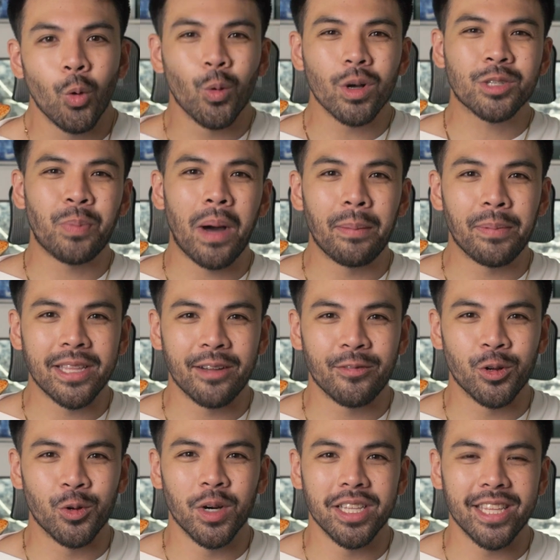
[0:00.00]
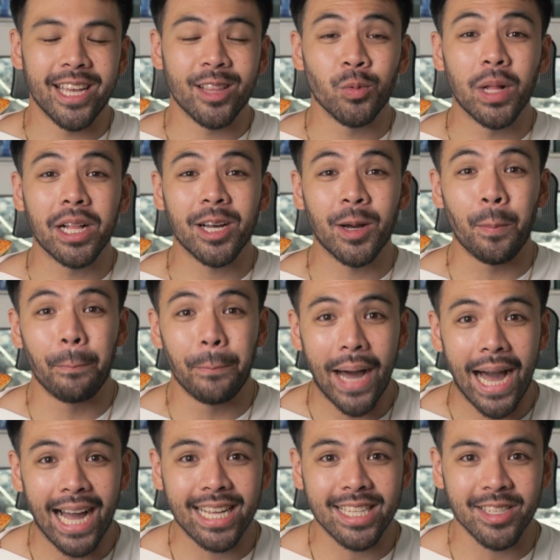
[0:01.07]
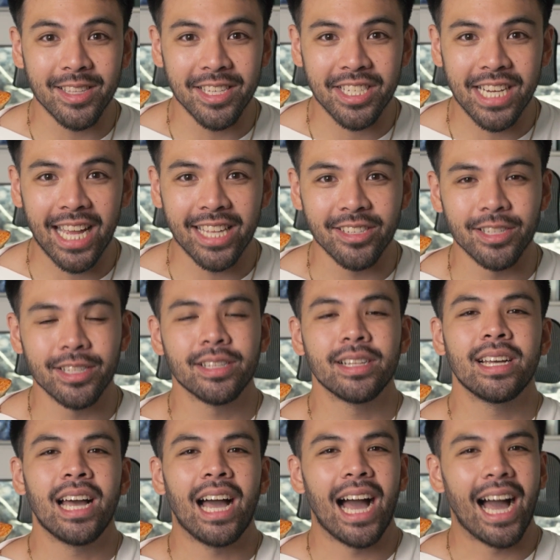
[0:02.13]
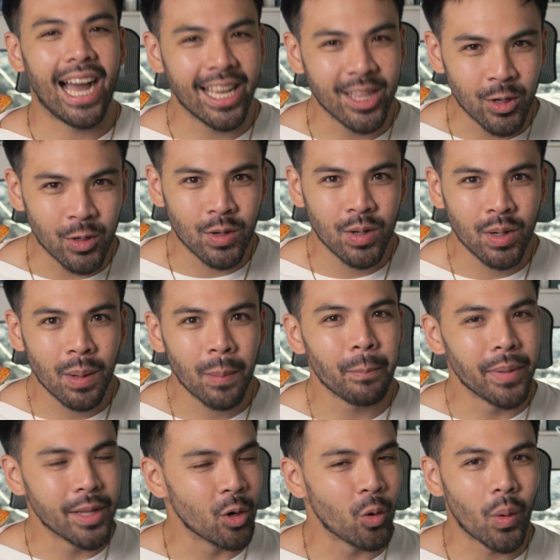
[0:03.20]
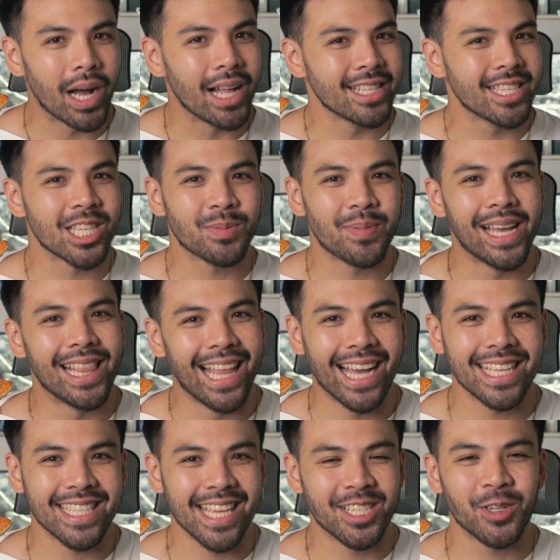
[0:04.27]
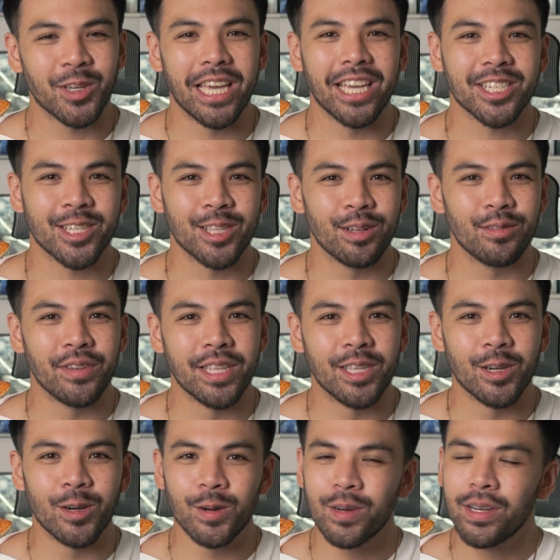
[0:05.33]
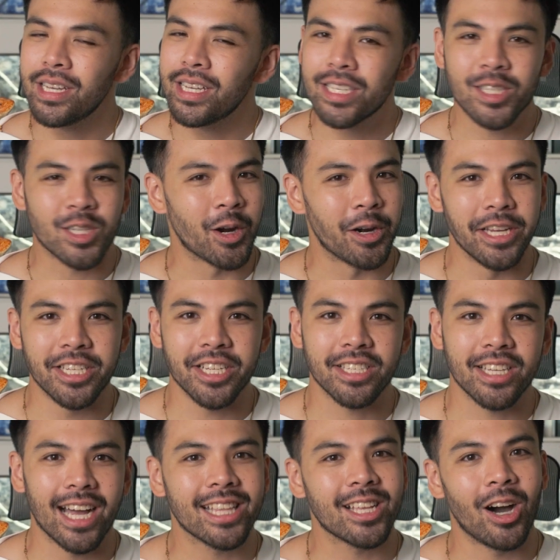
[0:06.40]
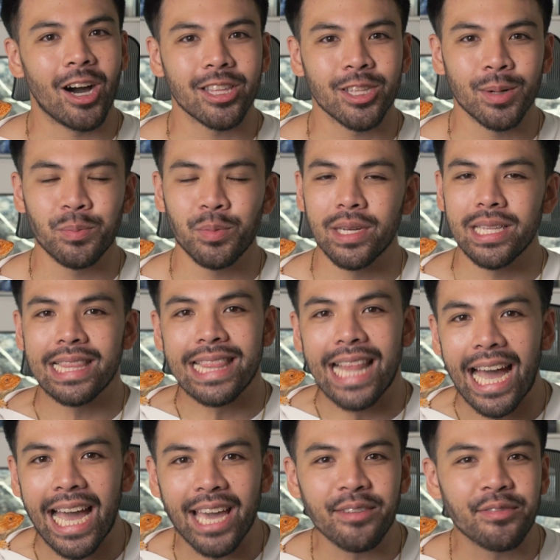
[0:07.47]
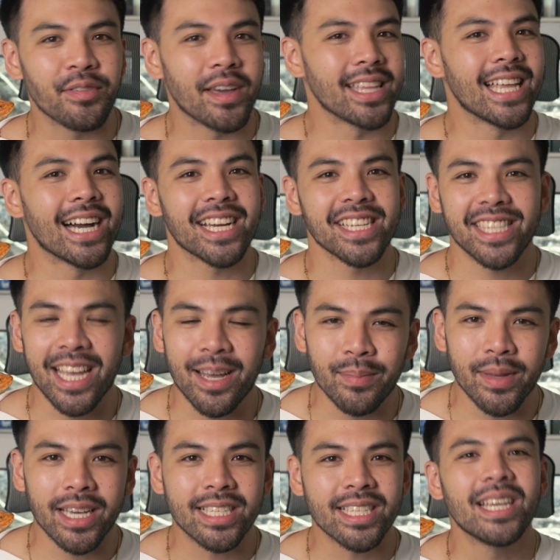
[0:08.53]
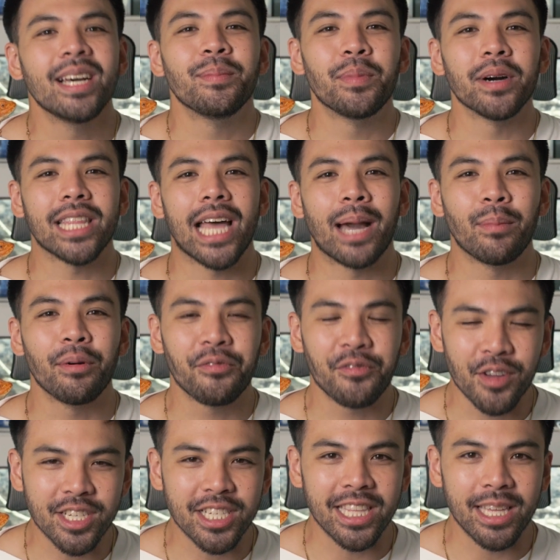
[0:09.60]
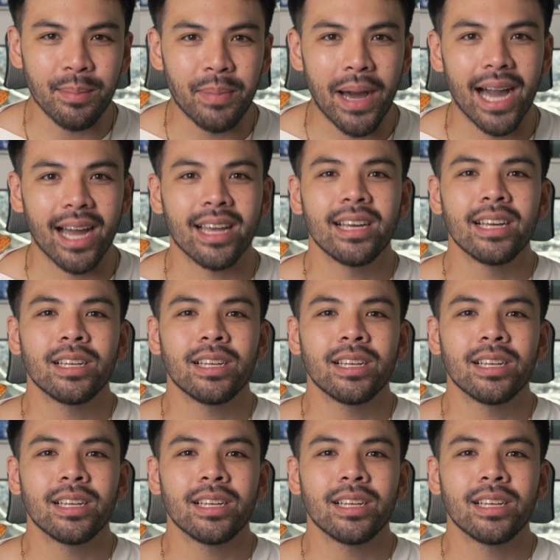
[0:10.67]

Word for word: What's poppin', everyone, and welcome back to the channel. I know, been a while since my last educational video. Sorry, just got caught up with life and academics, but I'm officially back